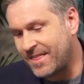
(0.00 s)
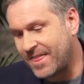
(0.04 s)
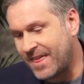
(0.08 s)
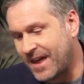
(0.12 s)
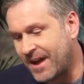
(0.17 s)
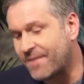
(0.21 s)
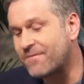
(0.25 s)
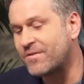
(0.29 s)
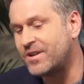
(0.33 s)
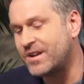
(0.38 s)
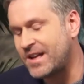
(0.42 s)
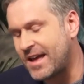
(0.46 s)

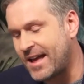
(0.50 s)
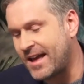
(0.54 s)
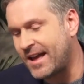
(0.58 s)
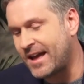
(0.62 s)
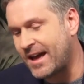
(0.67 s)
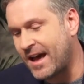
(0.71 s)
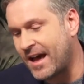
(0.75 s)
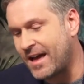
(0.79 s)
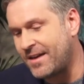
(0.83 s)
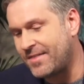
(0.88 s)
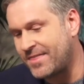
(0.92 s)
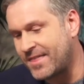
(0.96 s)
every day,
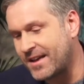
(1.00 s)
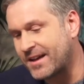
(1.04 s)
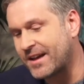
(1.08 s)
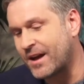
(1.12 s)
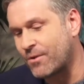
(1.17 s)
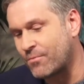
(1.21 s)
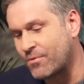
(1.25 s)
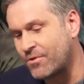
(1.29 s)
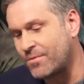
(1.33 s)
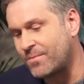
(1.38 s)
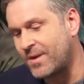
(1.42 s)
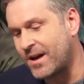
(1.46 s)
I think I
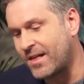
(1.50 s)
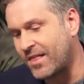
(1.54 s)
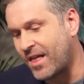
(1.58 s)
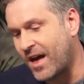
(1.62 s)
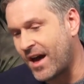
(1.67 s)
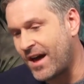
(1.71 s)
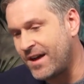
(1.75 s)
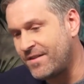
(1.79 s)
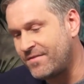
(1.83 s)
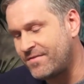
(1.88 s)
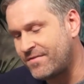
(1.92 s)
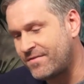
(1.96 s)
ruined my
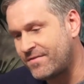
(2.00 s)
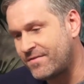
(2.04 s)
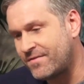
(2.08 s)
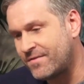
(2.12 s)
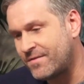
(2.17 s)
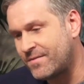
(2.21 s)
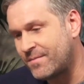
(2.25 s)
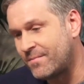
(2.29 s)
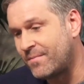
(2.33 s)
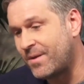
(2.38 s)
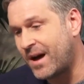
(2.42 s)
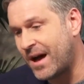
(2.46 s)
life
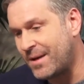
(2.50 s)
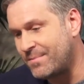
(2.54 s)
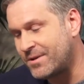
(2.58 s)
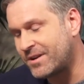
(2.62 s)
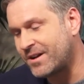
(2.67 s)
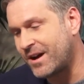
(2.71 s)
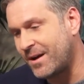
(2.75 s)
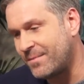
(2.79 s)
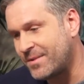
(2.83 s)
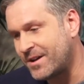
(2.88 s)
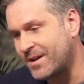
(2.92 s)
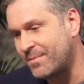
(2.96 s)
by
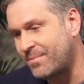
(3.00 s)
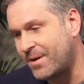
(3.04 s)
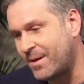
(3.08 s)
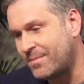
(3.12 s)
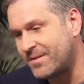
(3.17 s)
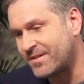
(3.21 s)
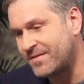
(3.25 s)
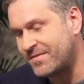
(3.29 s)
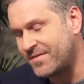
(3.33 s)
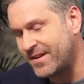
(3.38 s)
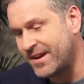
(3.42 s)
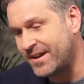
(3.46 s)
becoming a
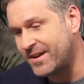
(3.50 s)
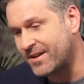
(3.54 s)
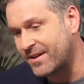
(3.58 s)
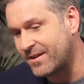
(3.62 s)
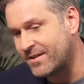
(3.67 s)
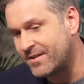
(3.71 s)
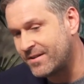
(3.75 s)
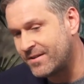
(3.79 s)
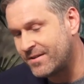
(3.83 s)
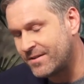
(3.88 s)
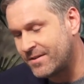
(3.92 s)
public figure,